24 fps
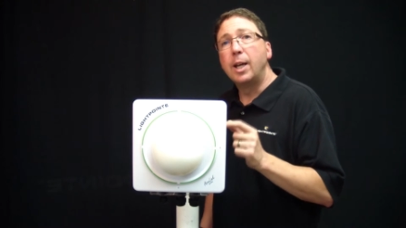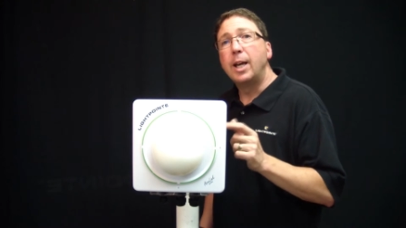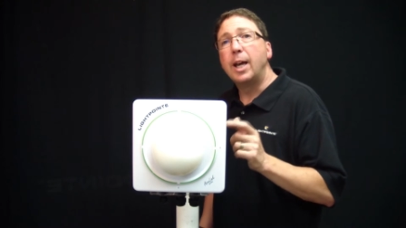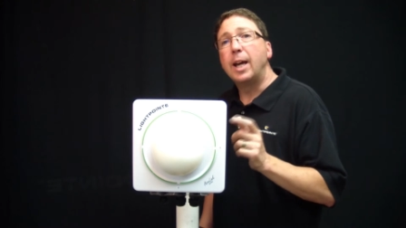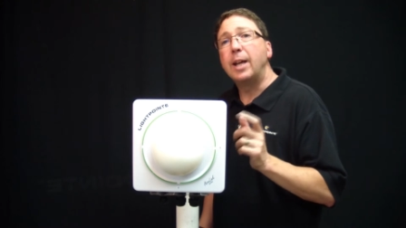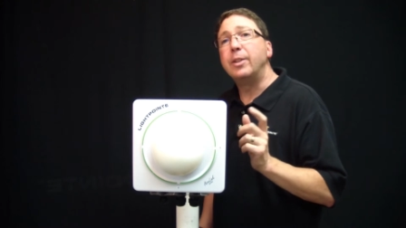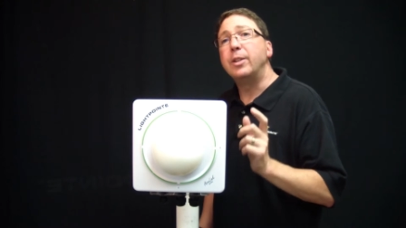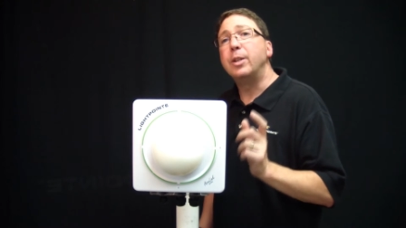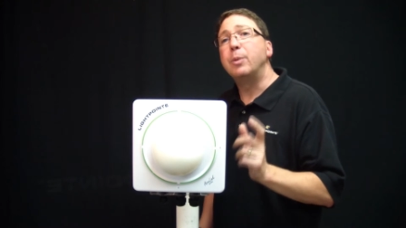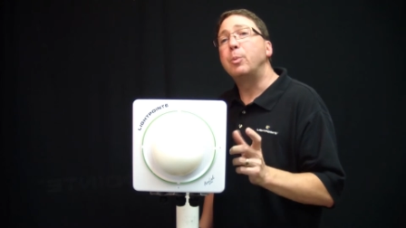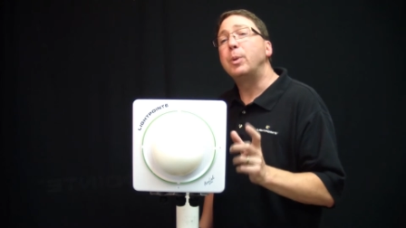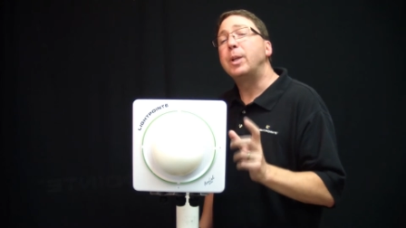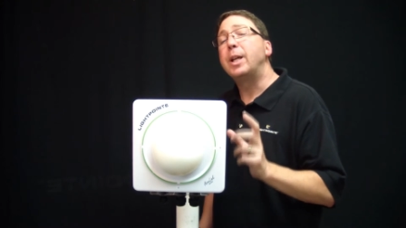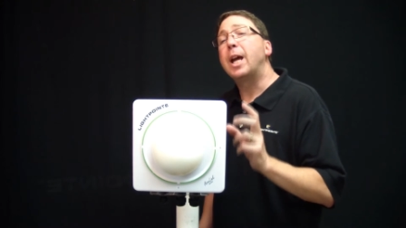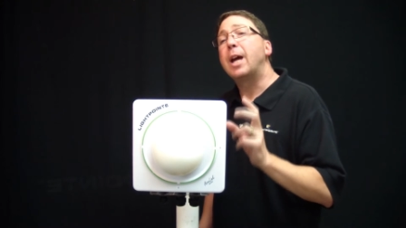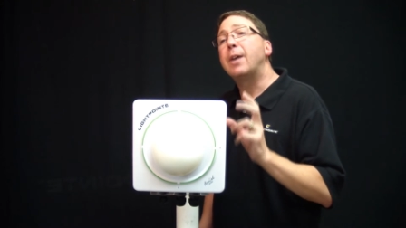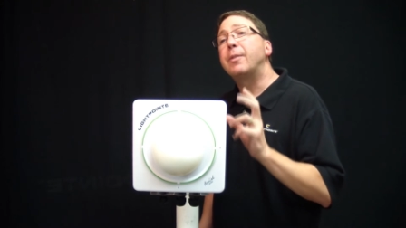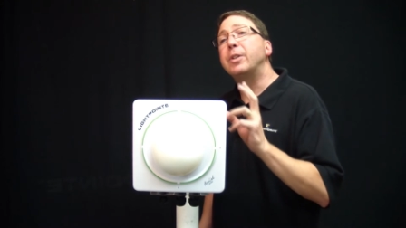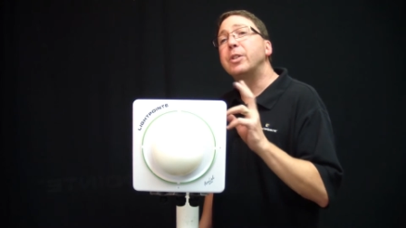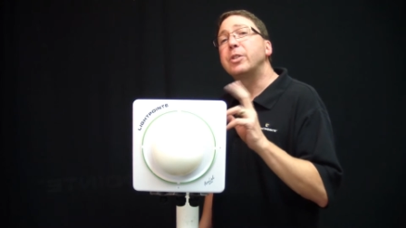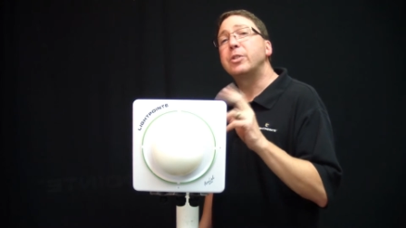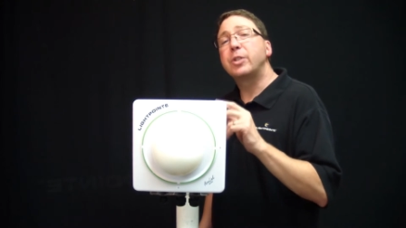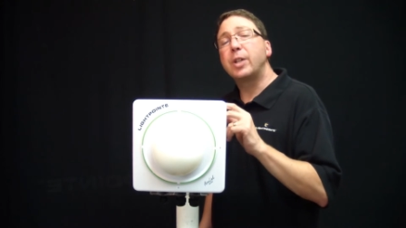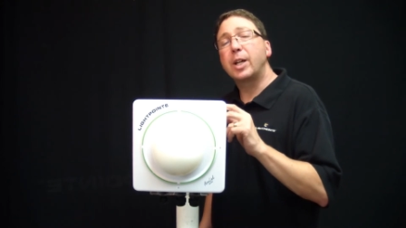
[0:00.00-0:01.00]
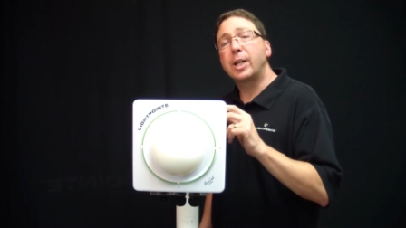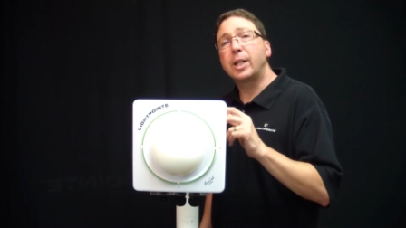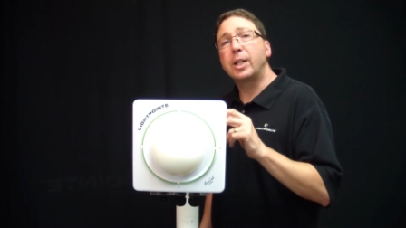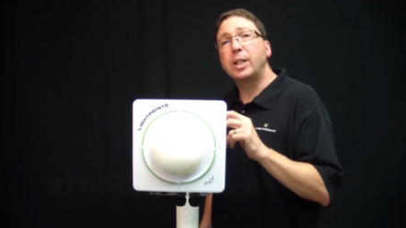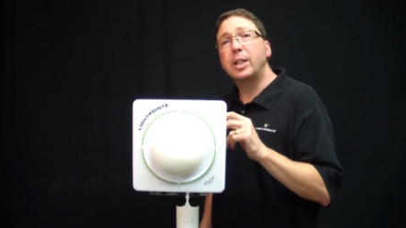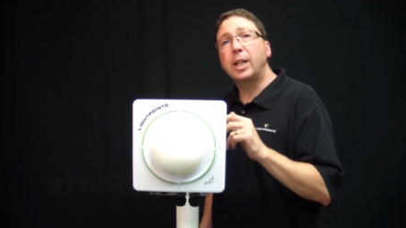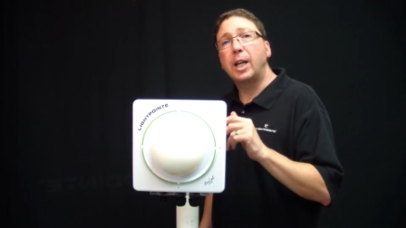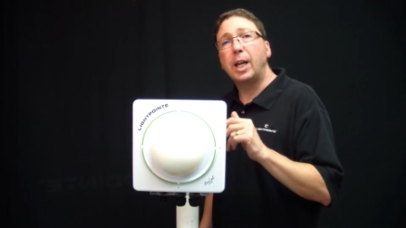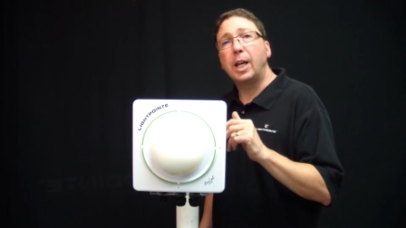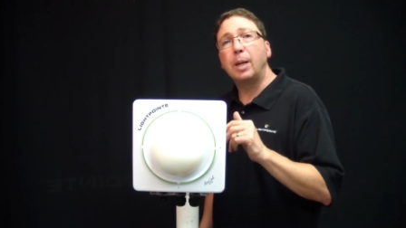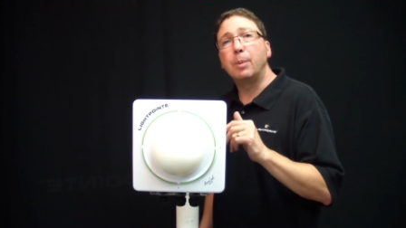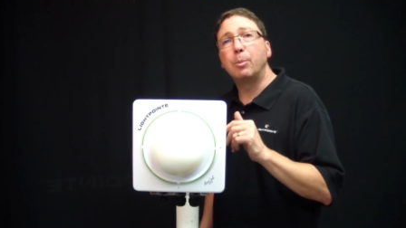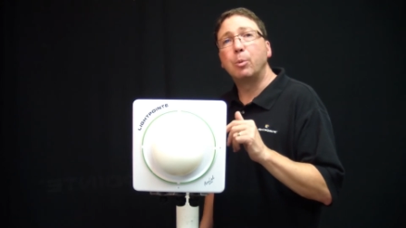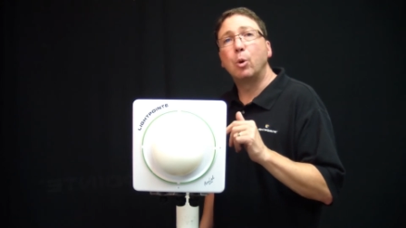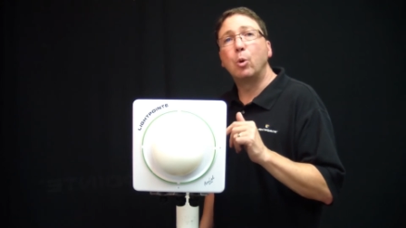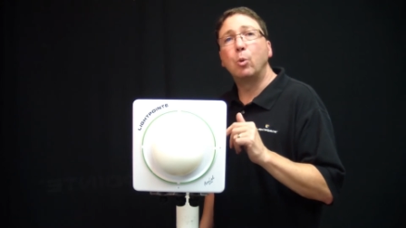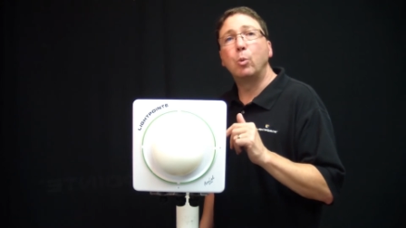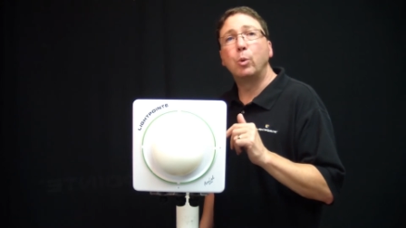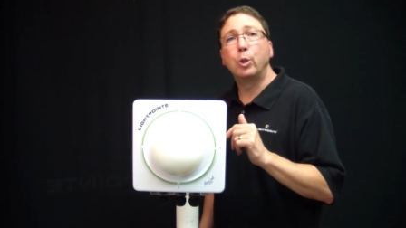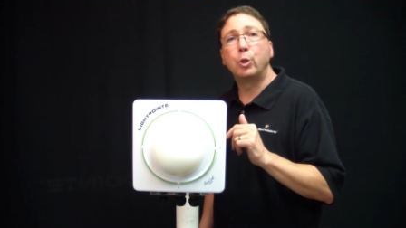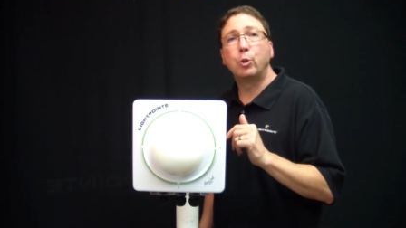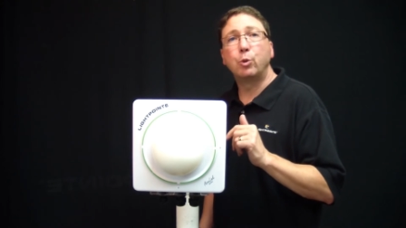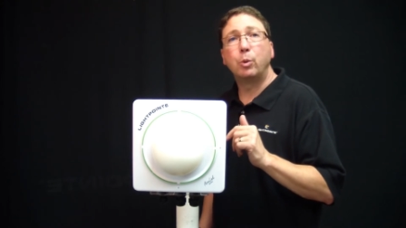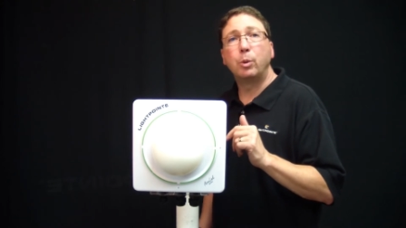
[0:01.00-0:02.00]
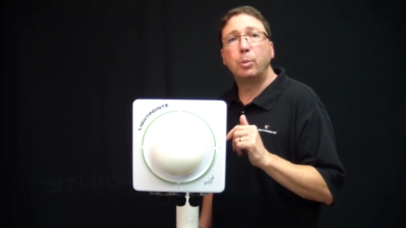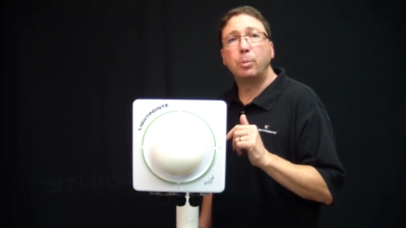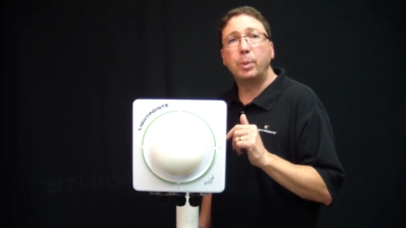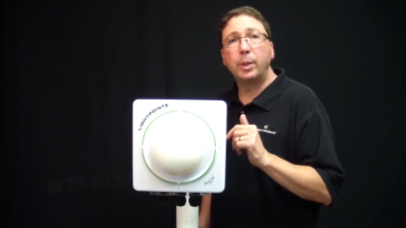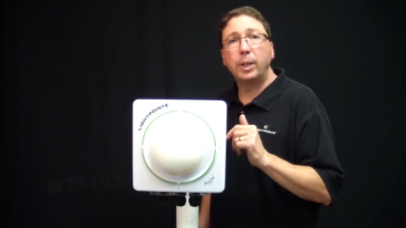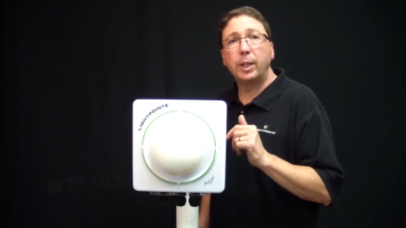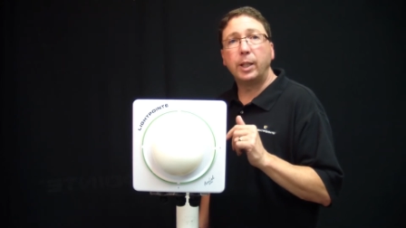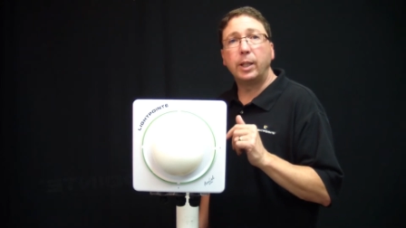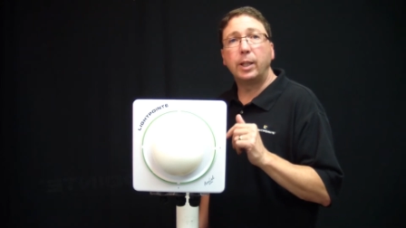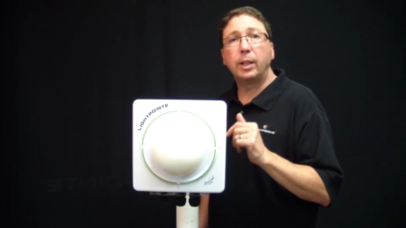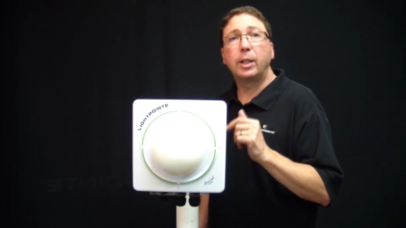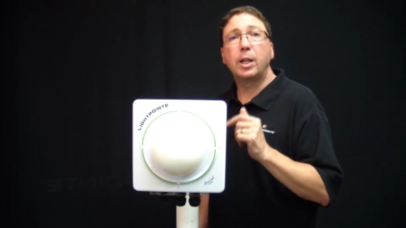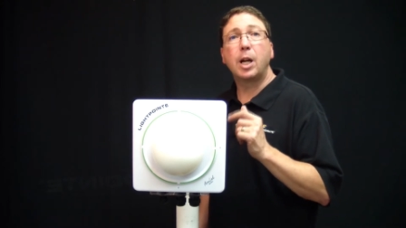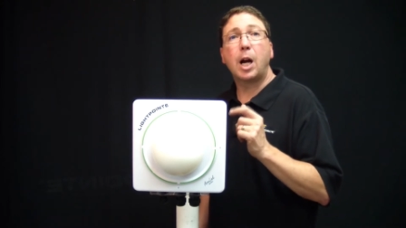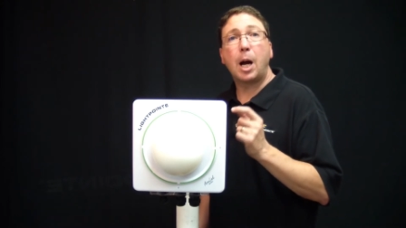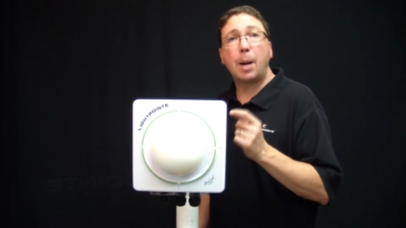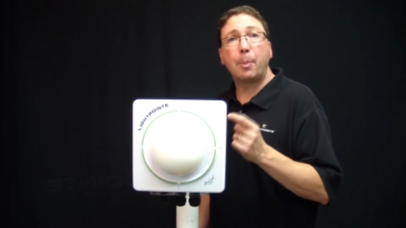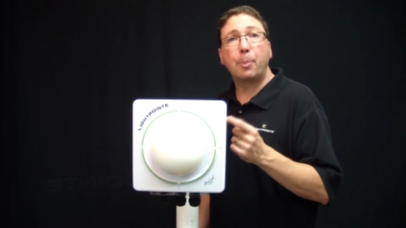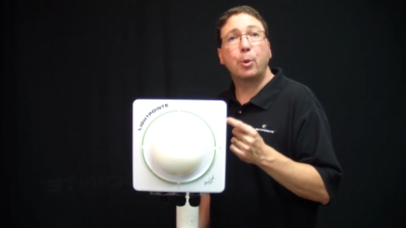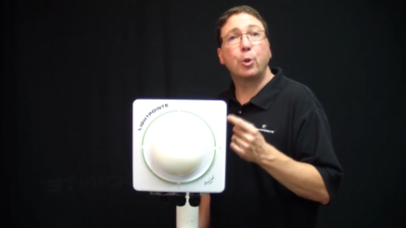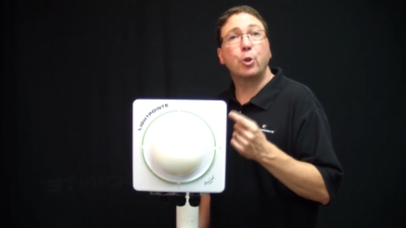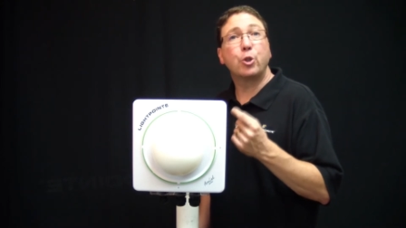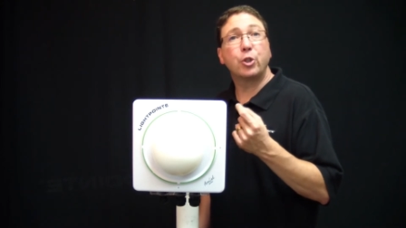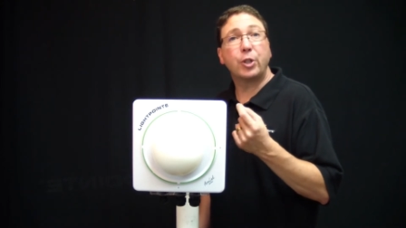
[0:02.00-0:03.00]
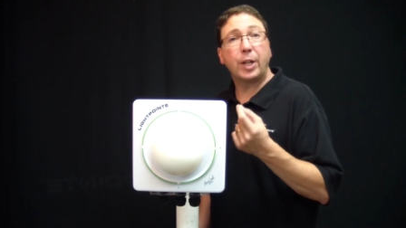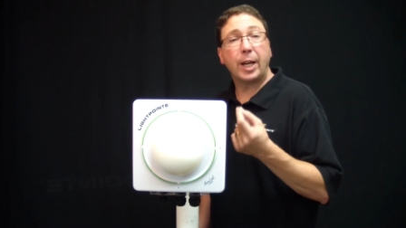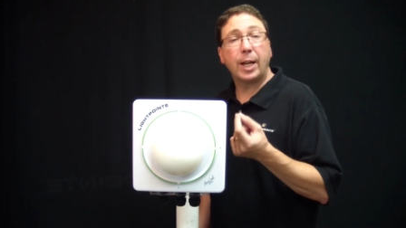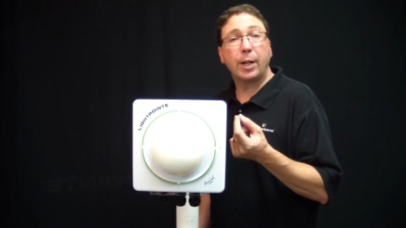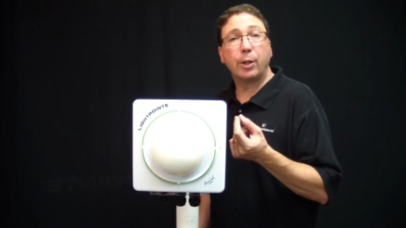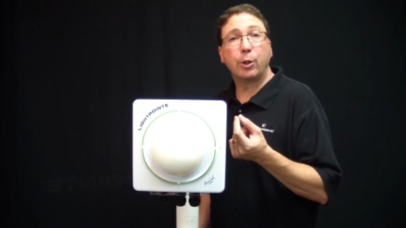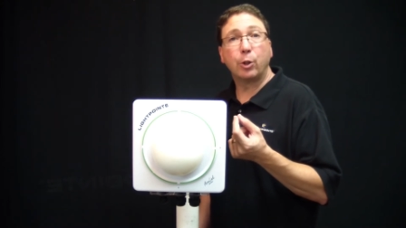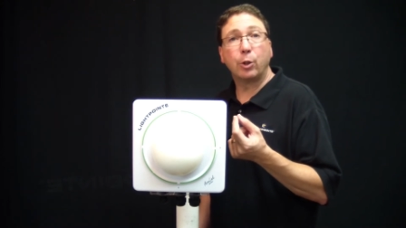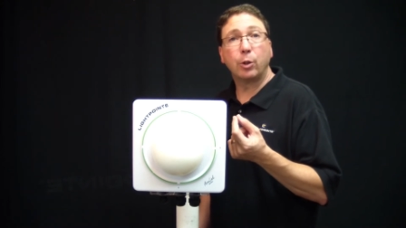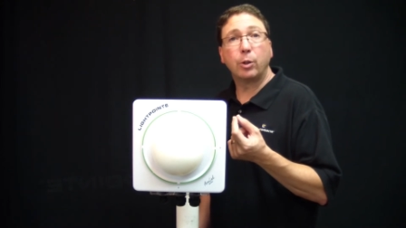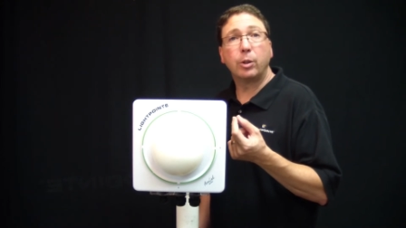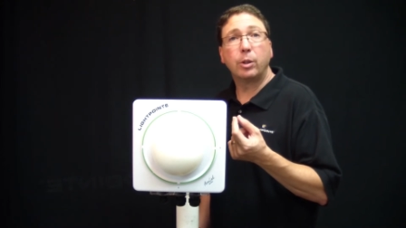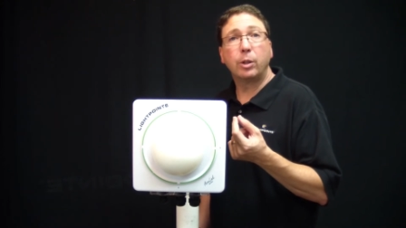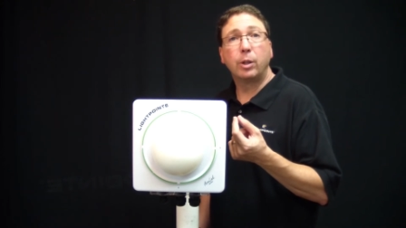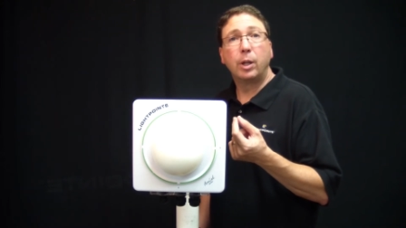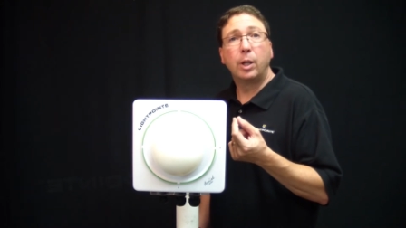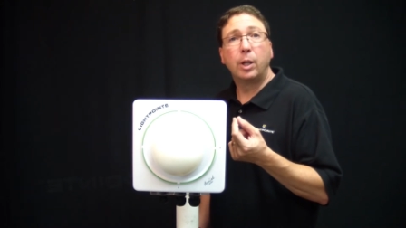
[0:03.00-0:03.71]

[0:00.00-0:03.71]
And then we have a second cable, which would be copper standard.